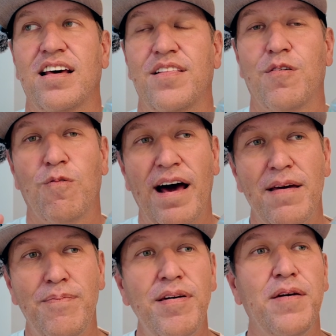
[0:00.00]
and the
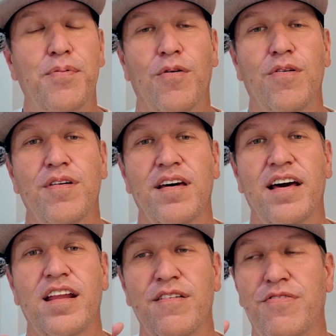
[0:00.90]
right people.
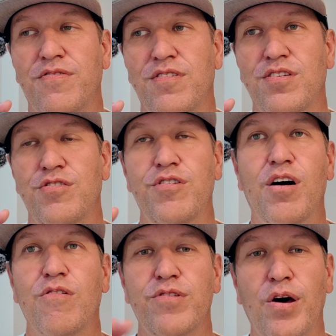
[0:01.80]
And if you
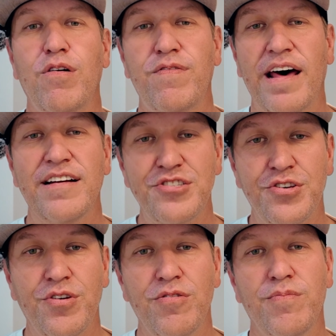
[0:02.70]
don't know if that's
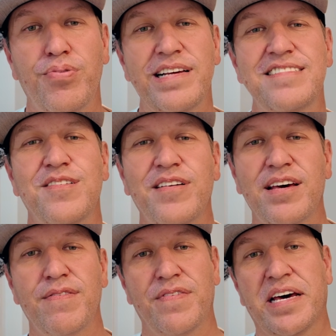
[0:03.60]
you, please go
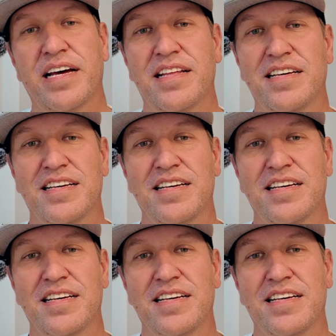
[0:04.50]
get fit.